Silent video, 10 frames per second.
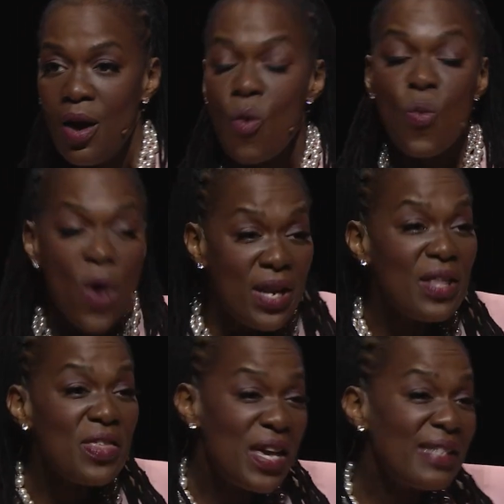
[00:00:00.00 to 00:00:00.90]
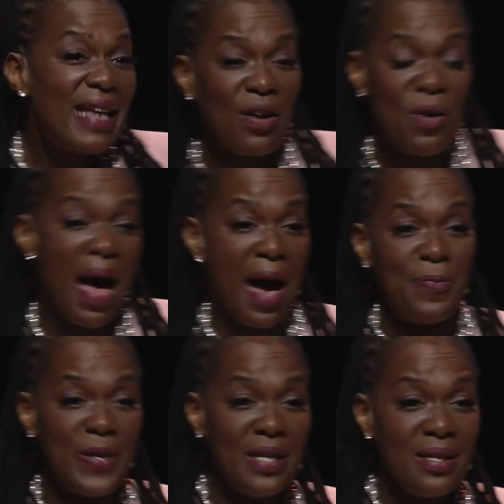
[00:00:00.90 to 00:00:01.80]
One of the things that'll
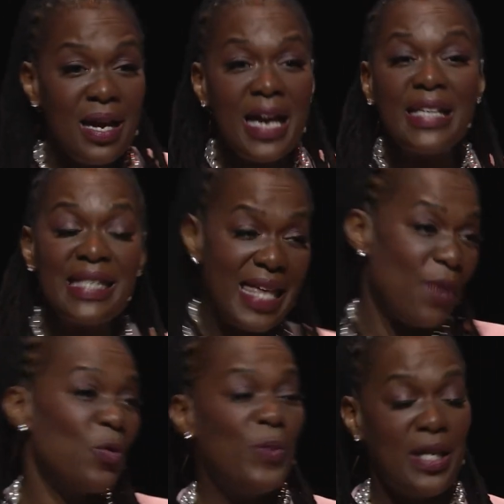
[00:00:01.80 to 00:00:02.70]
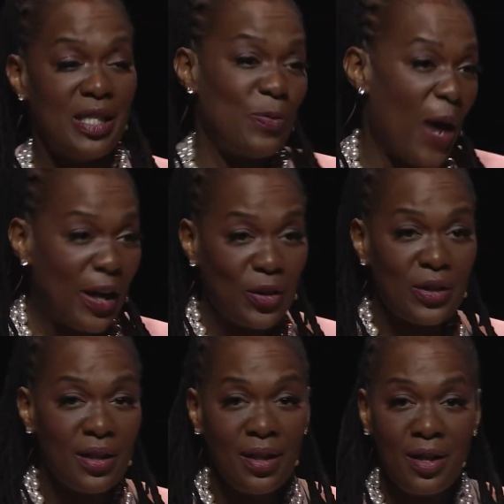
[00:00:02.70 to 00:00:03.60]
happen is they will be inspired.
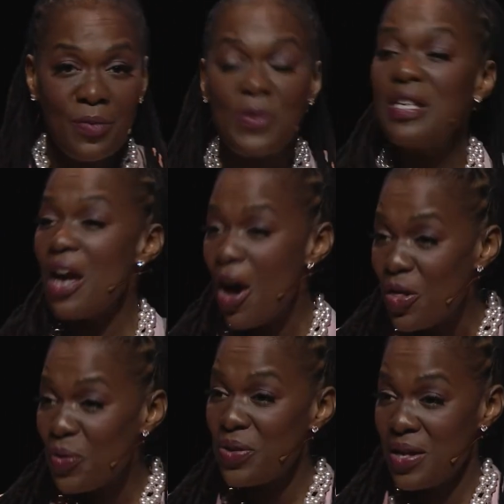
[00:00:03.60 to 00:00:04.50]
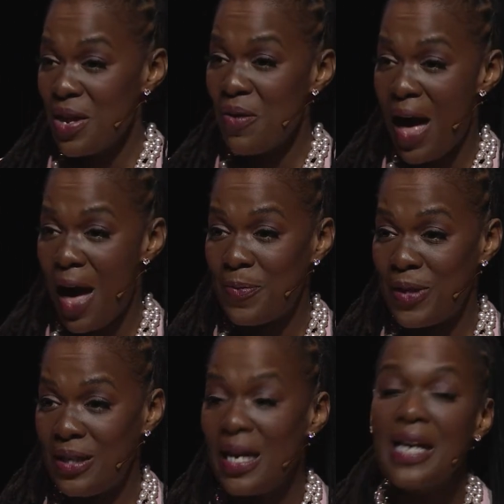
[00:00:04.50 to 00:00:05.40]
But the other thing that'll
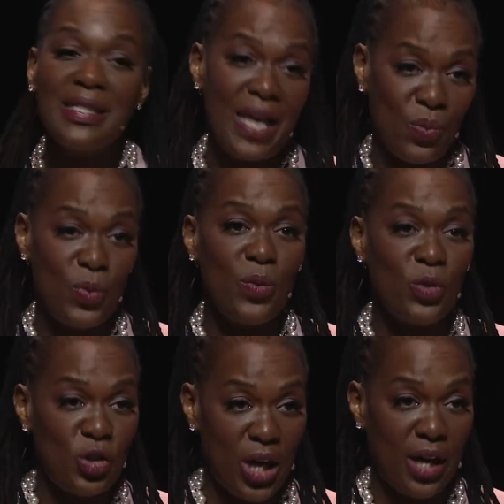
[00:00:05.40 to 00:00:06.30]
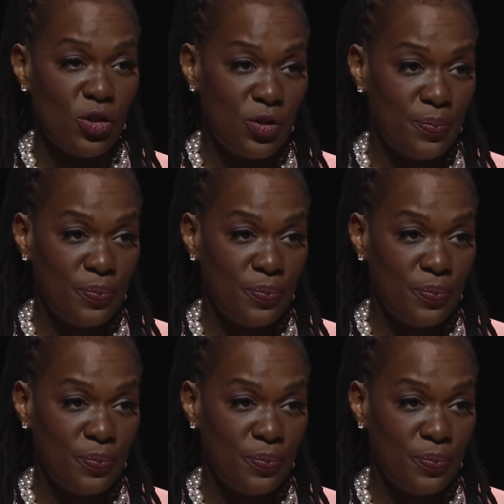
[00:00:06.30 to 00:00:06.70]
happen is that we will change.